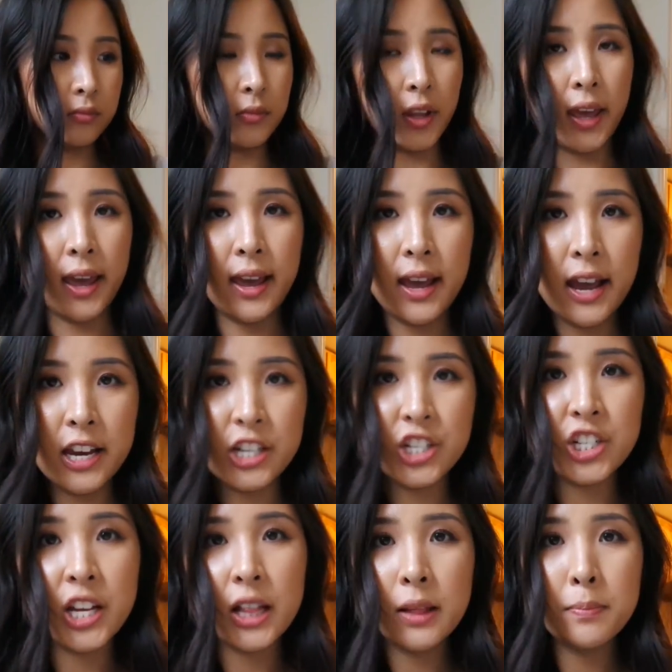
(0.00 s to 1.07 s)
Okay, I
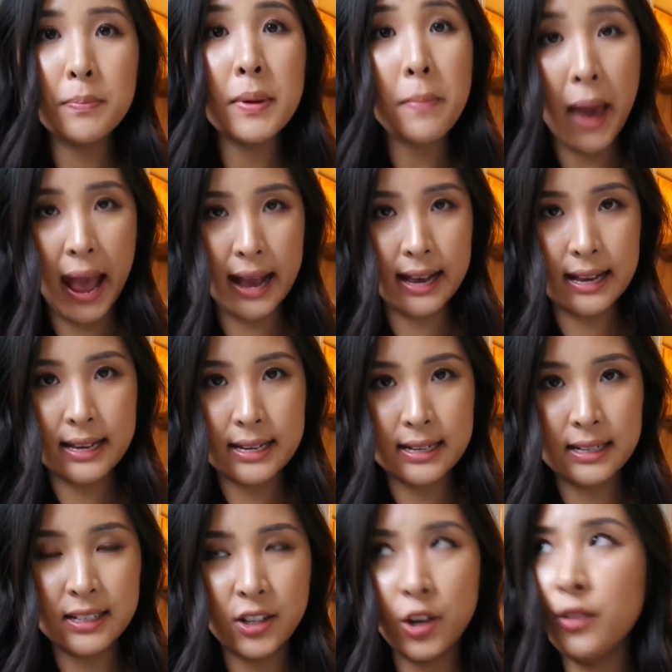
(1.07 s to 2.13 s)
shall be back.
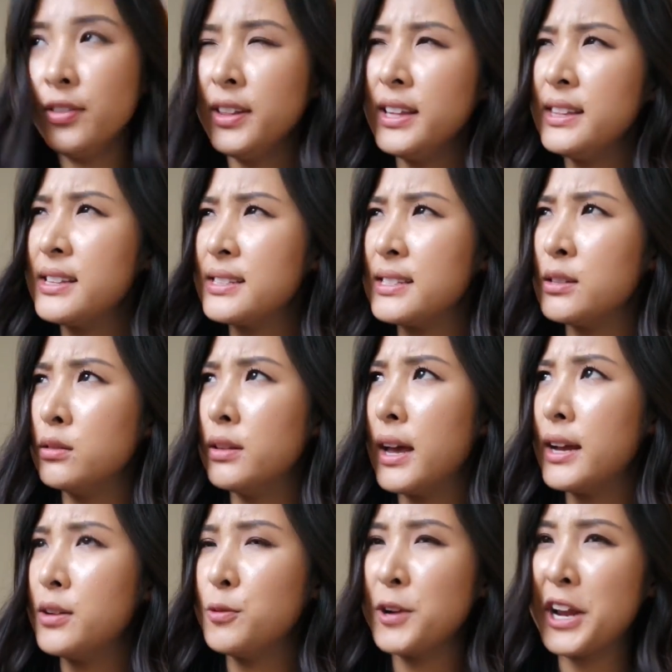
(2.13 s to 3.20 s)
Hopefully they're still
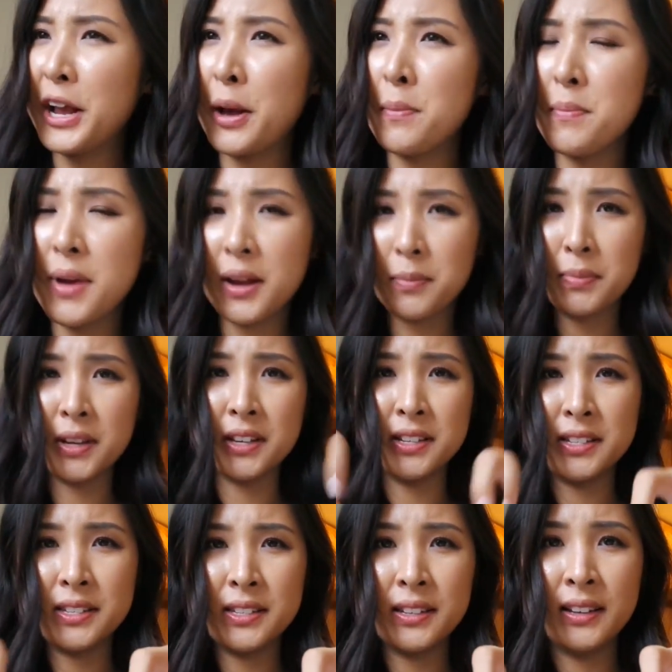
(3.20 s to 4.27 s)
light when I come back
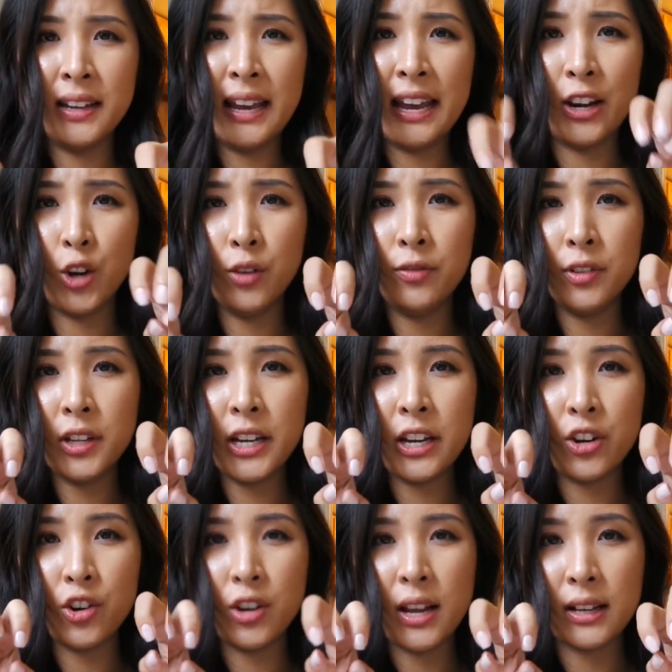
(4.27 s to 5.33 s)
because, and hopefully I
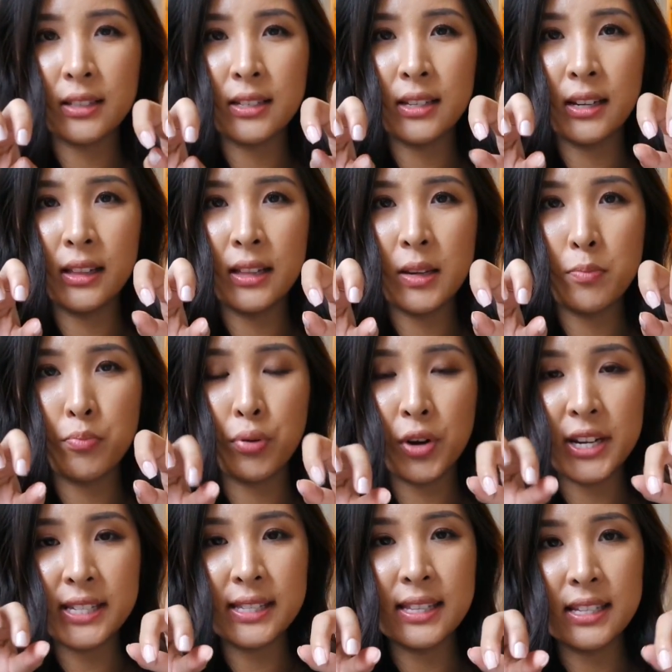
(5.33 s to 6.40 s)
don't accidentally
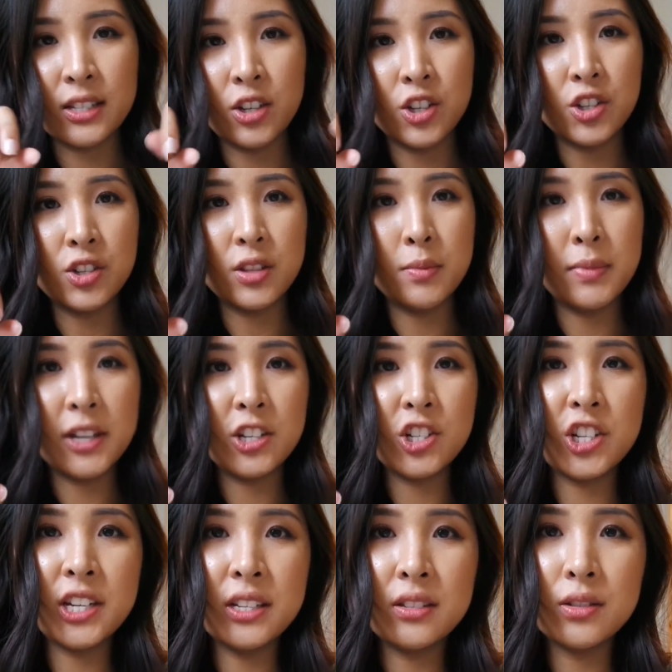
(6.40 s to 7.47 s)
press this onto the bed
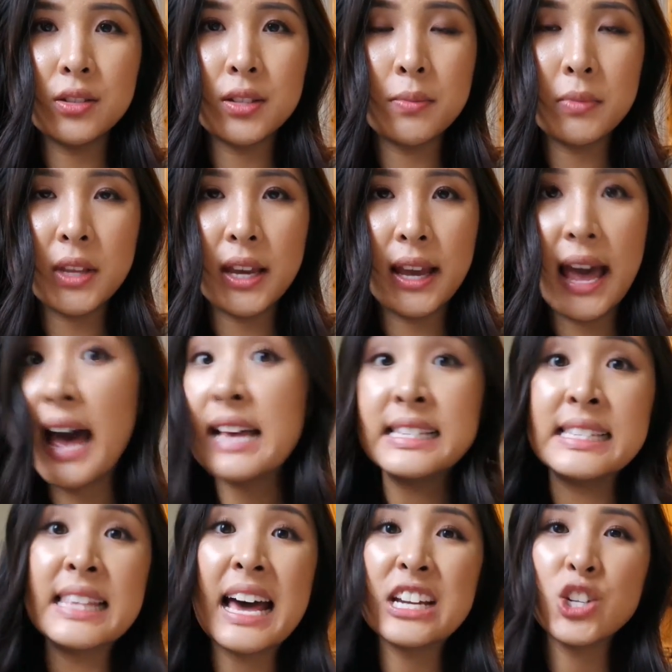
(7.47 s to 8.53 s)
sheets or something,
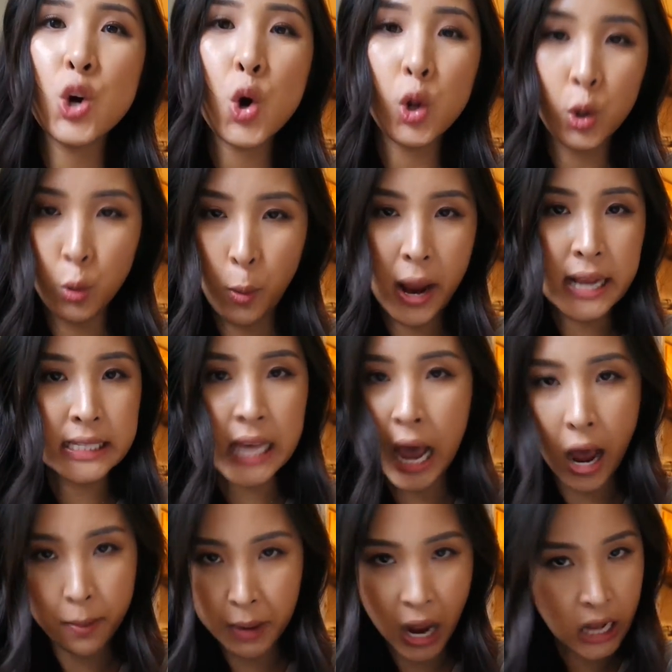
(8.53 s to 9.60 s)
as that always
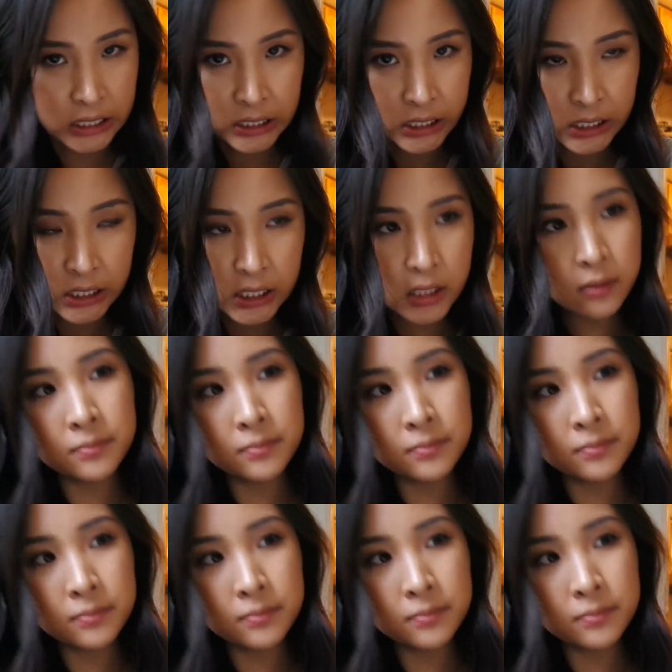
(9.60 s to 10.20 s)
happens.